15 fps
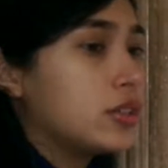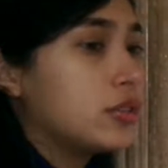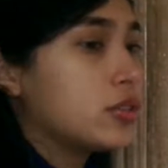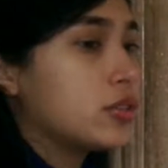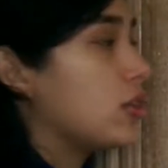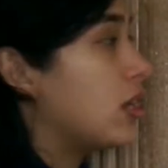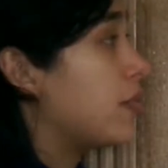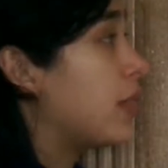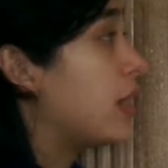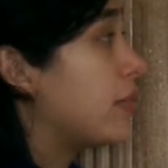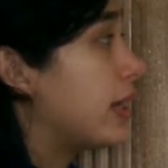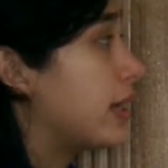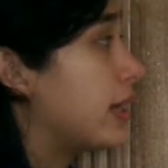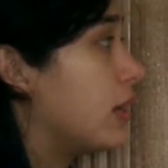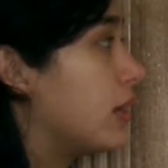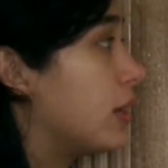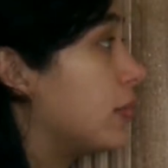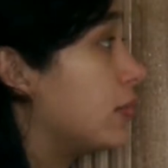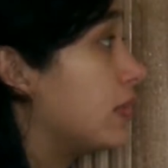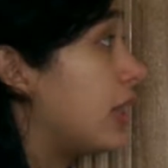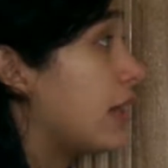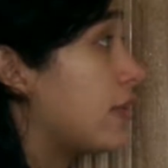go ahead and do so. It
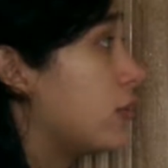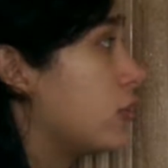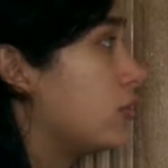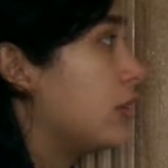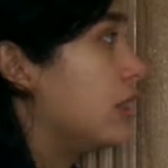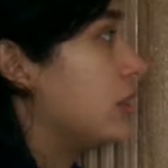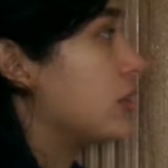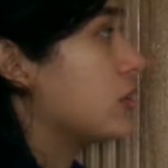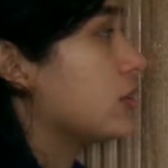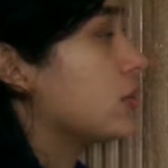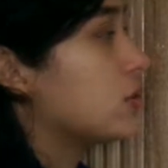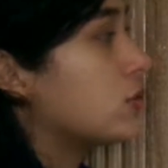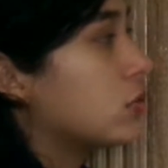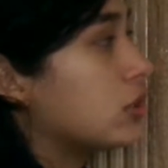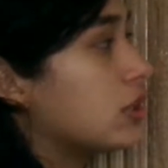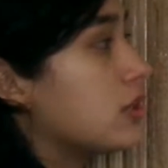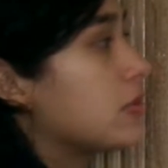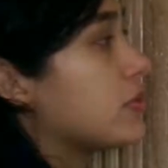might make life a little